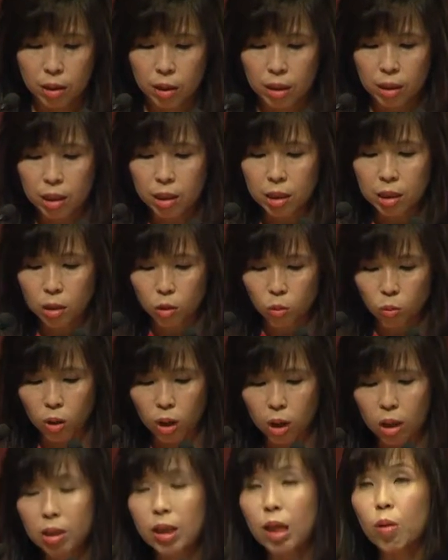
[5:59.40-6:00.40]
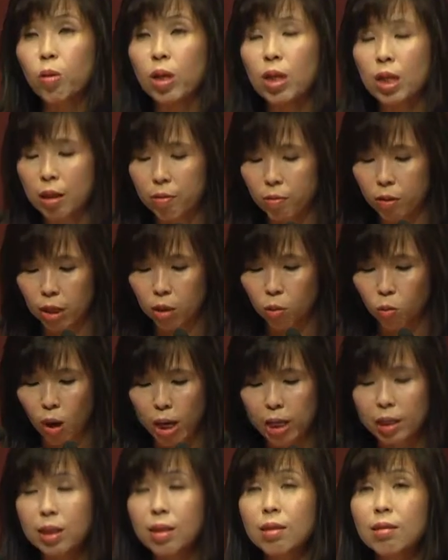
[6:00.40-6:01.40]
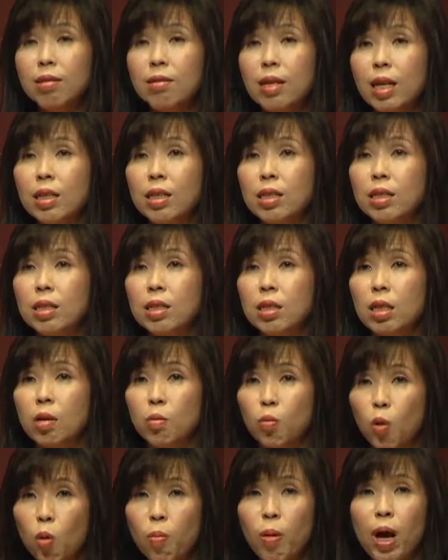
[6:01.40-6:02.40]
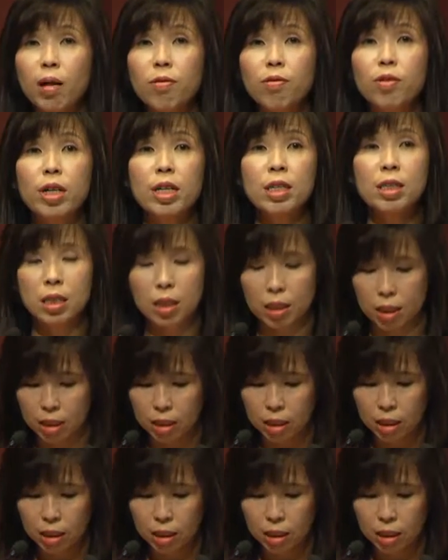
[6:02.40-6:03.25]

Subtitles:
This is a world that we're living, one that is mobile first